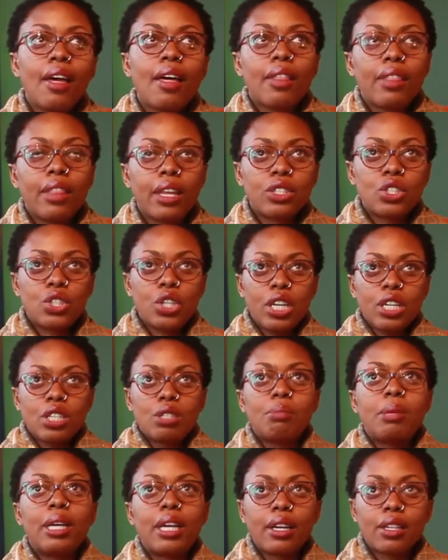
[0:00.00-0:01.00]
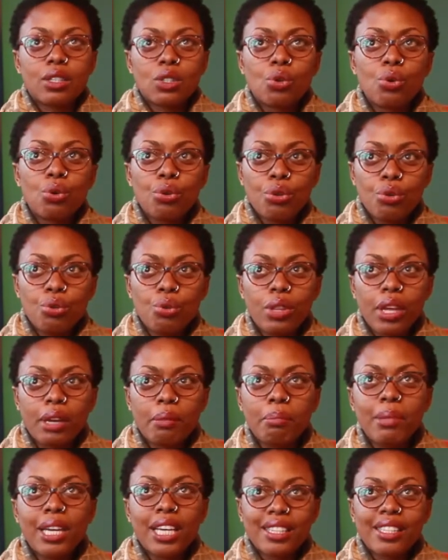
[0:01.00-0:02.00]
that change makers go through that
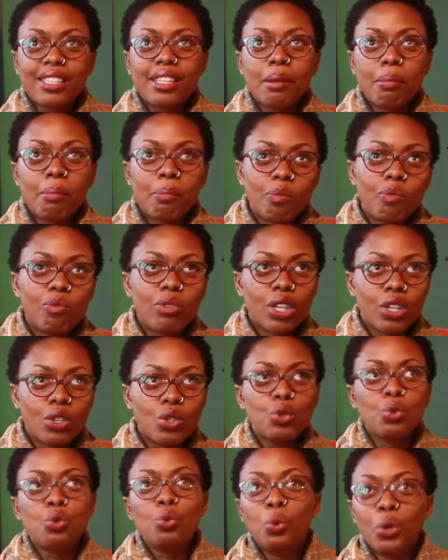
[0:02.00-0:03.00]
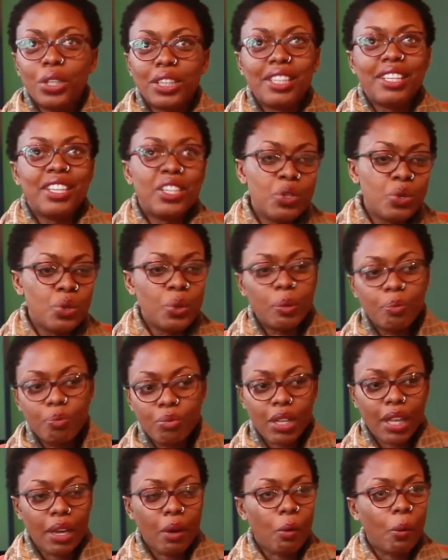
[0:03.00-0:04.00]
makes them do what they do.
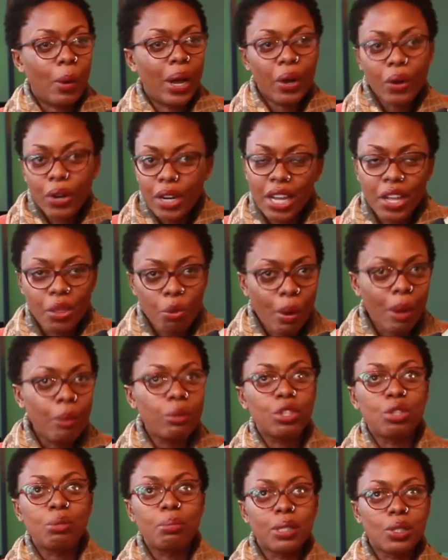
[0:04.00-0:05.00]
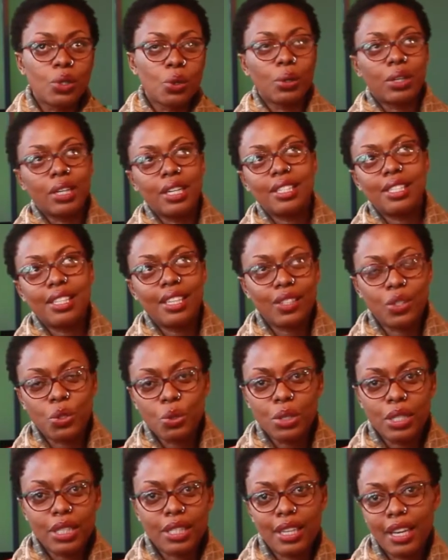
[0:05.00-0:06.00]
Like, why on earth? Why would you be so crazy as to
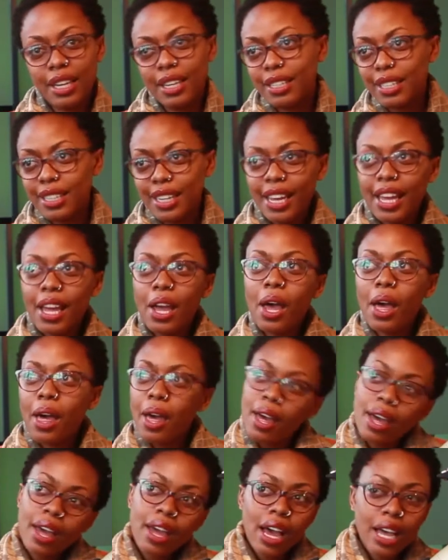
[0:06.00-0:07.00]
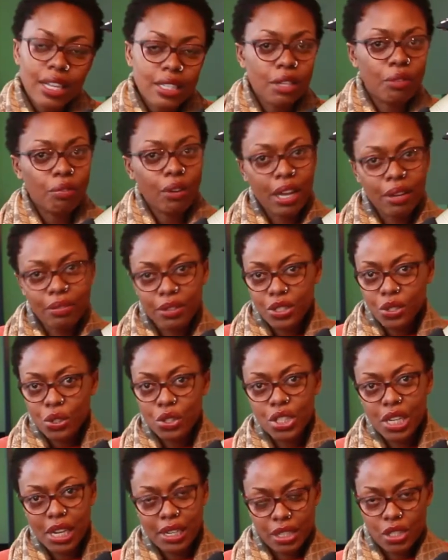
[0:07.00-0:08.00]
decide, as if life is not
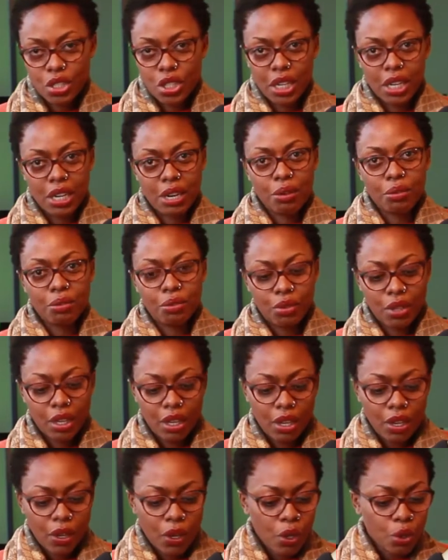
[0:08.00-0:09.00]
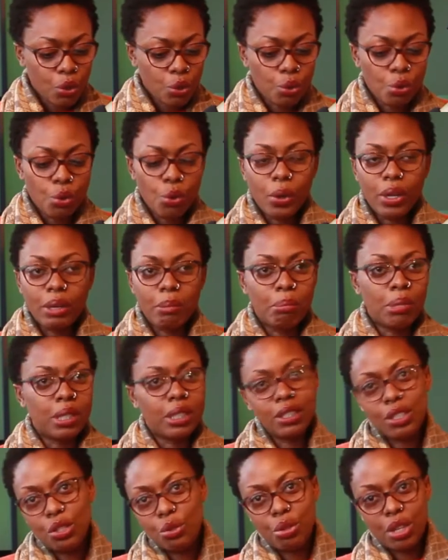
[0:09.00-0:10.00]
challenging enough, to go and
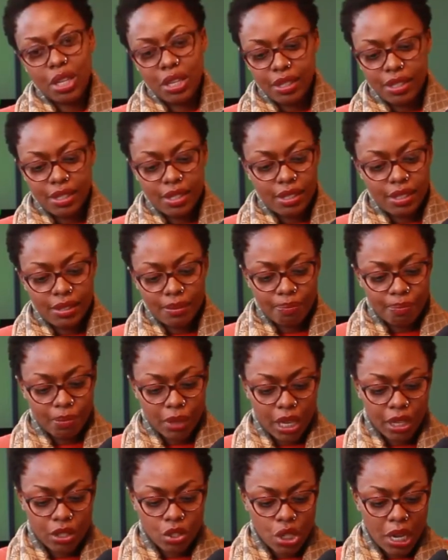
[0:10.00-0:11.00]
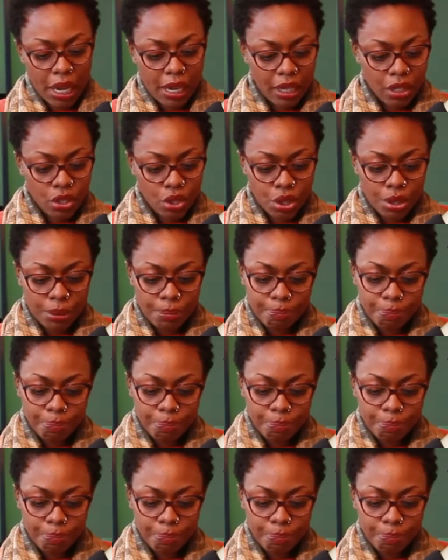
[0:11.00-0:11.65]
build new things and challenge